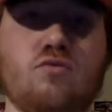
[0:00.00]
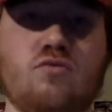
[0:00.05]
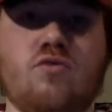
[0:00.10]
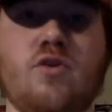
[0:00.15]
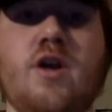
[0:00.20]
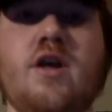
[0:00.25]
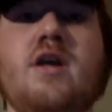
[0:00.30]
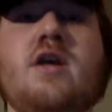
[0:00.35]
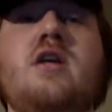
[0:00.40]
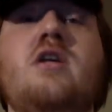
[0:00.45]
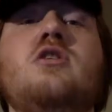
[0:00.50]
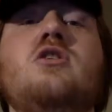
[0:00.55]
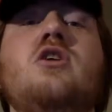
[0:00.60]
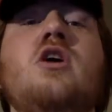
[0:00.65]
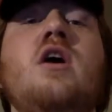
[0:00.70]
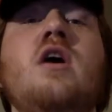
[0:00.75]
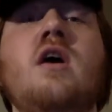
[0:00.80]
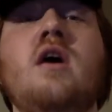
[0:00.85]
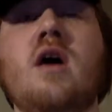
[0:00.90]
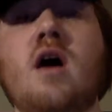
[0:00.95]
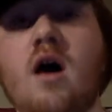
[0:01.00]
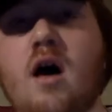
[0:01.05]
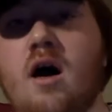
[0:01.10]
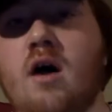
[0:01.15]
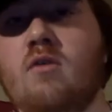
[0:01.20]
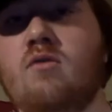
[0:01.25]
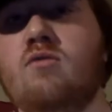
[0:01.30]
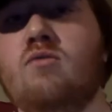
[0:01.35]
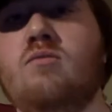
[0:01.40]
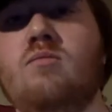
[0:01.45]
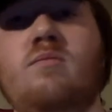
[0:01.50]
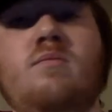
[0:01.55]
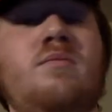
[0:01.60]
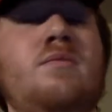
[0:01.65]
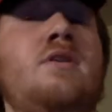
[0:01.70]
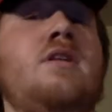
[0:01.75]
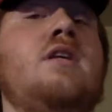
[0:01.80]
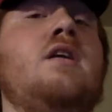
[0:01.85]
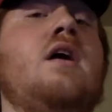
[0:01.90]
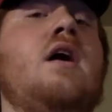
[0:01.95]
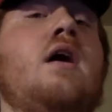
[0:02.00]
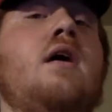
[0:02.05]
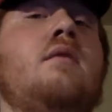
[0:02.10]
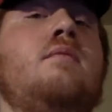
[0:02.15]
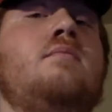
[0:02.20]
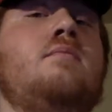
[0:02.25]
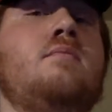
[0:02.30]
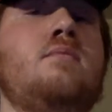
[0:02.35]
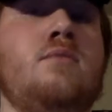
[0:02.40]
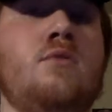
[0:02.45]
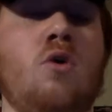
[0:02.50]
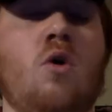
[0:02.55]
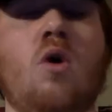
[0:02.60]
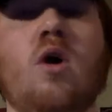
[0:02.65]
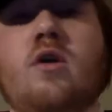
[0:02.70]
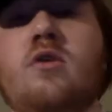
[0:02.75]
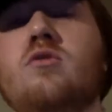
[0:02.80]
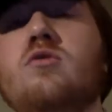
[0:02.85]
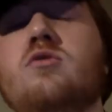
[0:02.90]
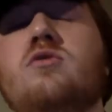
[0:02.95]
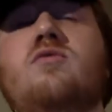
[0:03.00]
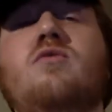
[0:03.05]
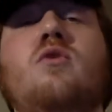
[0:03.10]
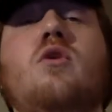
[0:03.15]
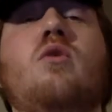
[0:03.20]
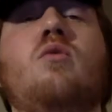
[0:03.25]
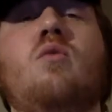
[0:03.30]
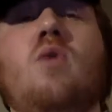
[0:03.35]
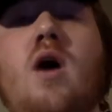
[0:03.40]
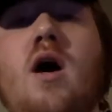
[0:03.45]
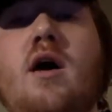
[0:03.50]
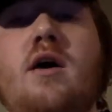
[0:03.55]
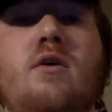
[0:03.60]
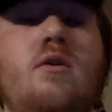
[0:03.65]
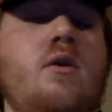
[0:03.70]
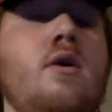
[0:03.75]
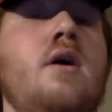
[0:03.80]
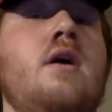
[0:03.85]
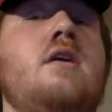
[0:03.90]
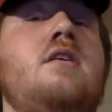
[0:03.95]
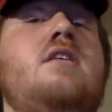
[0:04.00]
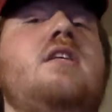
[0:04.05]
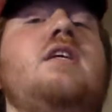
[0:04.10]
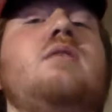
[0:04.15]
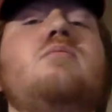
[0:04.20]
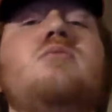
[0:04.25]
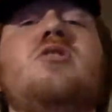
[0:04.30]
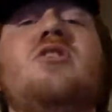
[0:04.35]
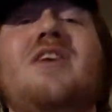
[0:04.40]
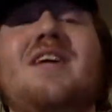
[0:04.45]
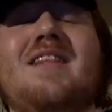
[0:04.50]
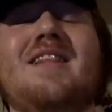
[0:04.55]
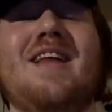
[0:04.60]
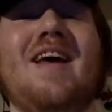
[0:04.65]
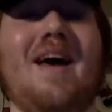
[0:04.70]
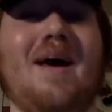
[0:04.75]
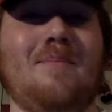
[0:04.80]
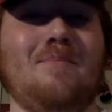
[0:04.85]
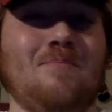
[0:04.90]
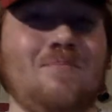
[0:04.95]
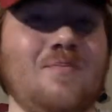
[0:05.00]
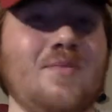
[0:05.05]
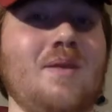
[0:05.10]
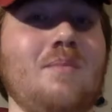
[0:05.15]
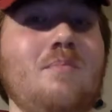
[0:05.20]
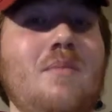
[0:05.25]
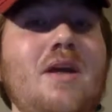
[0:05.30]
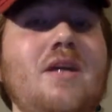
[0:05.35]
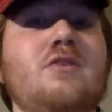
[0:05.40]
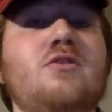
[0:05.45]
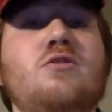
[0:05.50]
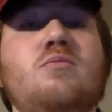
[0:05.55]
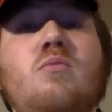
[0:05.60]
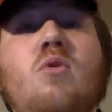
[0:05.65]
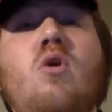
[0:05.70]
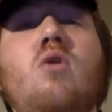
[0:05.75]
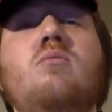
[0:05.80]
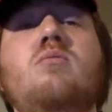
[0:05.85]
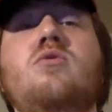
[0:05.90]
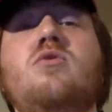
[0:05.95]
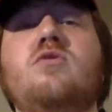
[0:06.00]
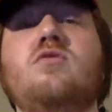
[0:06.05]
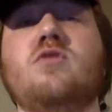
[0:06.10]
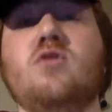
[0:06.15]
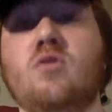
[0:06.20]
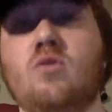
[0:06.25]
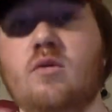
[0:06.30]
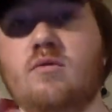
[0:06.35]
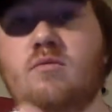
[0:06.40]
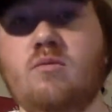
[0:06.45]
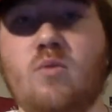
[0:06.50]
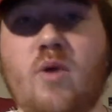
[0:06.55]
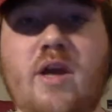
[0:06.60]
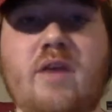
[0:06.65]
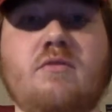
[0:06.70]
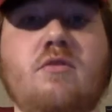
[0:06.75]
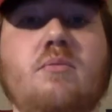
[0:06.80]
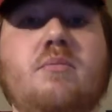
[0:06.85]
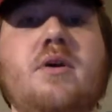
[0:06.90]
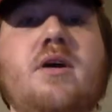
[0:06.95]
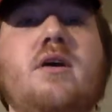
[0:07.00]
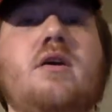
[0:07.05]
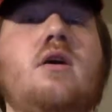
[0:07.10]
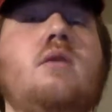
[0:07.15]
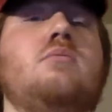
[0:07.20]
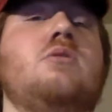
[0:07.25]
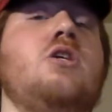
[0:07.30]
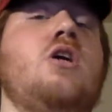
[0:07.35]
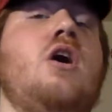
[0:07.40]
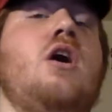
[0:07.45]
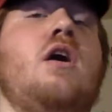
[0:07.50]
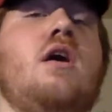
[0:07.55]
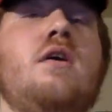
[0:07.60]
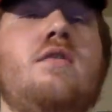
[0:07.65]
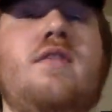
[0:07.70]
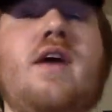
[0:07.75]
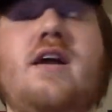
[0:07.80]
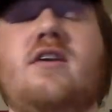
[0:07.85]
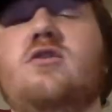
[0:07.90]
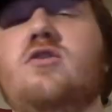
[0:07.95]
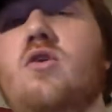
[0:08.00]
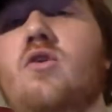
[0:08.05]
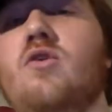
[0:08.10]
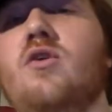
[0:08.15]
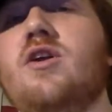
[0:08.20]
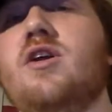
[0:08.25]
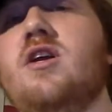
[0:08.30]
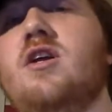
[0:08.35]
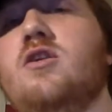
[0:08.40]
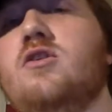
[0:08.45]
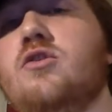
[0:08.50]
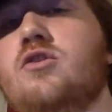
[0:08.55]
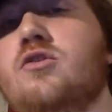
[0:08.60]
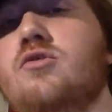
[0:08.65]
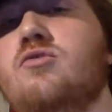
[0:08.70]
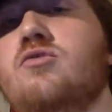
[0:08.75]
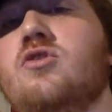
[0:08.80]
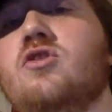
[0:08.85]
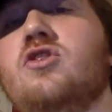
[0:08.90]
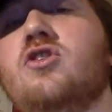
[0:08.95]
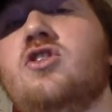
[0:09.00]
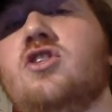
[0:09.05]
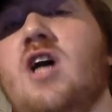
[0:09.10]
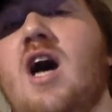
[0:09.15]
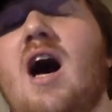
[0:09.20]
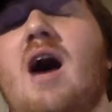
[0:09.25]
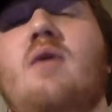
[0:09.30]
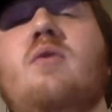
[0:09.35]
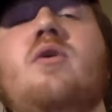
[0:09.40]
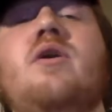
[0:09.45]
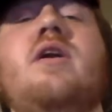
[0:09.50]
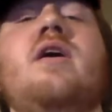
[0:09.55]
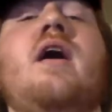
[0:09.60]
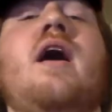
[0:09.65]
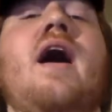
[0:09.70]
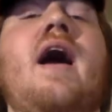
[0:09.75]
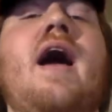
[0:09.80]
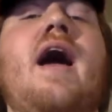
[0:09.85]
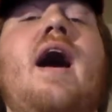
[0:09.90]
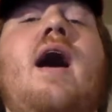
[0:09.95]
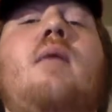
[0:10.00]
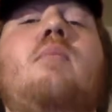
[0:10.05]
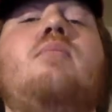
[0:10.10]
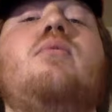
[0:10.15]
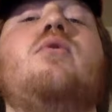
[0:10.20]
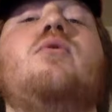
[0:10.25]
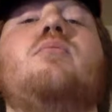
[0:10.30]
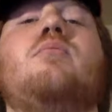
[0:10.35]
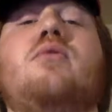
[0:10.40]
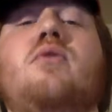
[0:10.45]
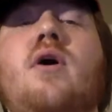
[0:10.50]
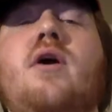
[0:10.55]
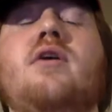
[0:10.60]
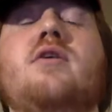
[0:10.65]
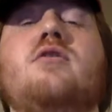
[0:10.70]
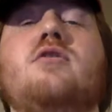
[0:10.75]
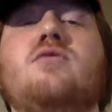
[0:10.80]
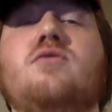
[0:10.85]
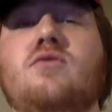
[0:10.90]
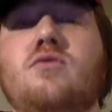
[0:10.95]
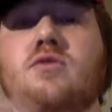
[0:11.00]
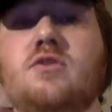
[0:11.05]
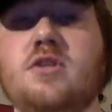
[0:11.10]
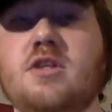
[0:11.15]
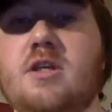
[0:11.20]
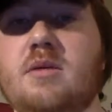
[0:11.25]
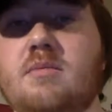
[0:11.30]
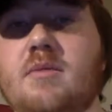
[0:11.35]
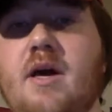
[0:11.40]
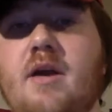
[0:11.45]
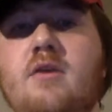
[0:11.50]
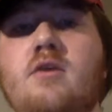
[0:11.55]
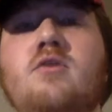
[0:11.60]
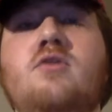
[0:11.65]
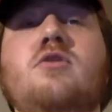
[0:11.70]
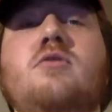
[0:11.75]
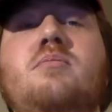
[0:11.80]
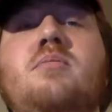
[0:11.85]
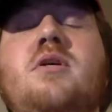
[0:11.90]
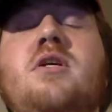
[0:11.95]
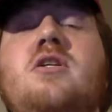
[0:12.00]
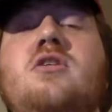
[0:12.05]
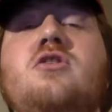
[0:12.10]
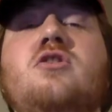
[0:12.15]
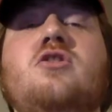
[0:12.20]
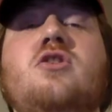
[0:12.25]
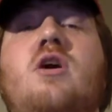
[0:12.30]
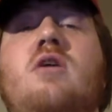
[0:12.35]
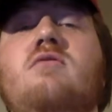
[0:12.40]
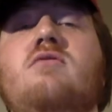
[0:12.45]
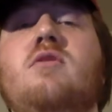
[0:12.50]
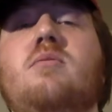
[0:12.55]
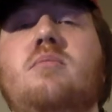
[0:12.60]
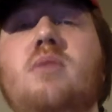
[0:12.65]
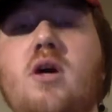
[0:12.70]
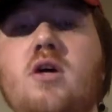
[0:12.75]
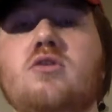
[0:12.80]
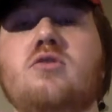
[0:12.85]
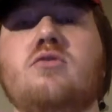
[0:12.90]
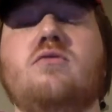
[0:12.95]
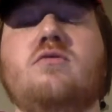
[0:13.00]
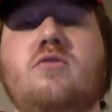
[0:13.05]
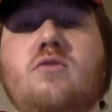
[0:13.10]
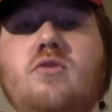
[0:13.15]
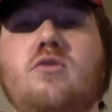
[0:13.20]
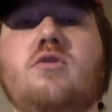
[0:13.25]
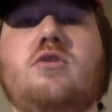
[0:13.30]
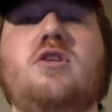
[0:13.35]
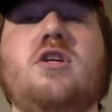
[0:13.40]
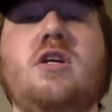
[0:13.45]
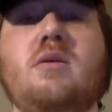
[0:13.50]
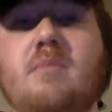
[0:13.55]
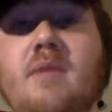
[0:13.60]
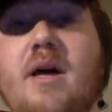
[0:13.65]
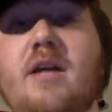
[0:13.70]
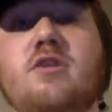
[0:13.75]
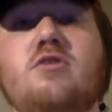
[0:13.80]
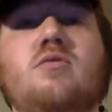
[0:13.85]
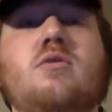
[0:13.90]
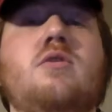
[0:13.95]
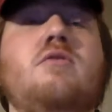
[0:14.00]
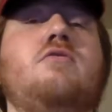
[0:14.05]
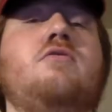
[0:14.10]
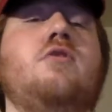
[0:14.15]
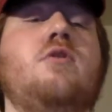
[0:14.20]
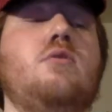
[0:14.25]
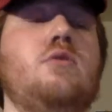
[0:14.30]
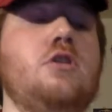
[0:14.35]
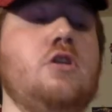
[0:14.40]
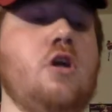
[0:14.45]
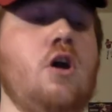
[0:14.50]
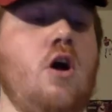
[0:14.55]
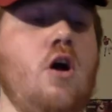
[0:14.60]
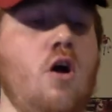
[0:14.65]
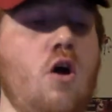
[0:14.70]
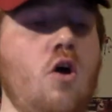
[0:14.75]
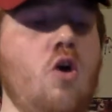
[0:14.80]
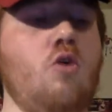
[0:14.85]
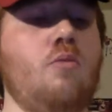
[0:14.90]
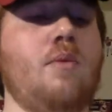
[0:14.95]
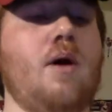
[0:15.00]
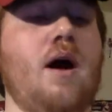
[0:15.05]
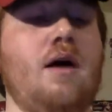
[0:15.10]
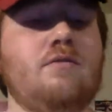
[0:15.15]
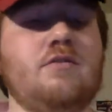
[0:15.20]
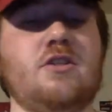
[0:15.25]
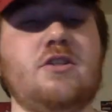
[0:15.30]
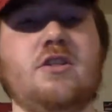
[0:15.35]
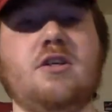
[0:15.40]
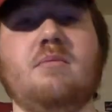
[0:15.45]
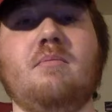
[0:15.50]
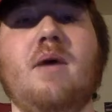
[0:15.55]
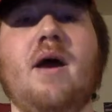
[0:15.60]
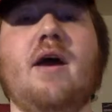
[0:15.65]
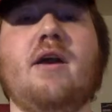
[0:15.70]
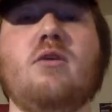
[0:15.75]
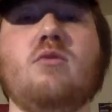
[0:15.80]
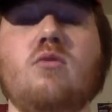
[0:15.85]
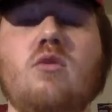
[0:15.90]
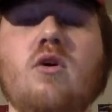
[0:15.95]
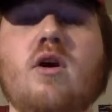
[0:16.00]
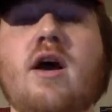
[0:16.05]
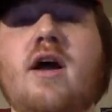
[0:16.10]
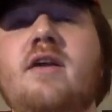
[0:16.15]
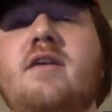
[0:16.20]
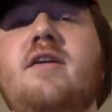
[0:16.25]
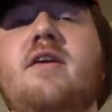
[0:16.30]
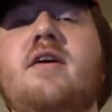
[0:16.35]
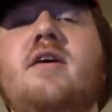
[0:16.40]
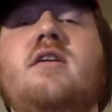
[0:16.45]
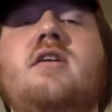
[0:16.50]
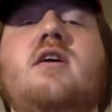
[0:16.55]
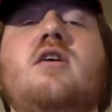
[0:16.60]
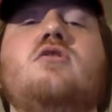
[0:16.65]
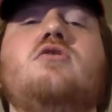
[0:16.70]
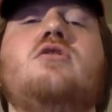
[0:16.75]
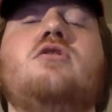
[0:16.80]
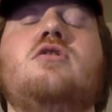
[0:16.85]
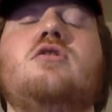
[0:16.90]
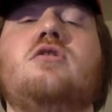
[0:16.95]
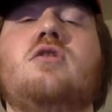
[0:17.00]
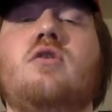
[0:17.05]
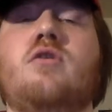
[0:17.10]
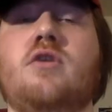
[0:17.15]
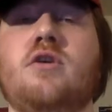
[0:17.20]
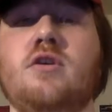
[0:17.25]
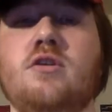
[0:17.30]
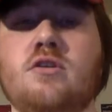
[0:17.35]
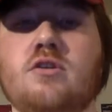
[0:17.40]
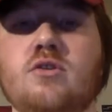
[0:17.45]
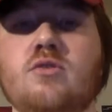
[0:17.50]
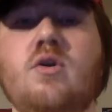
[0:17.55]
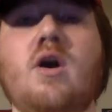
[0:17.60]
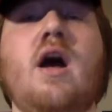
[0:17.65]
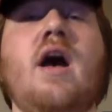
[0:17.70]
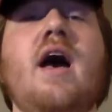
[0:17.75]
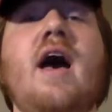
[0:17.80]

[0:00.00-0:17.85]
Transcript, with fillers: Rays, uh, the uh, Cardinals for a while. Teams like that make small moves or waiver pickups that turn into solid output players for their team that are good pieces of the puzzle for their team. That is what the Phillies hope, obviously, Emanuel and Nick Nelson turn into.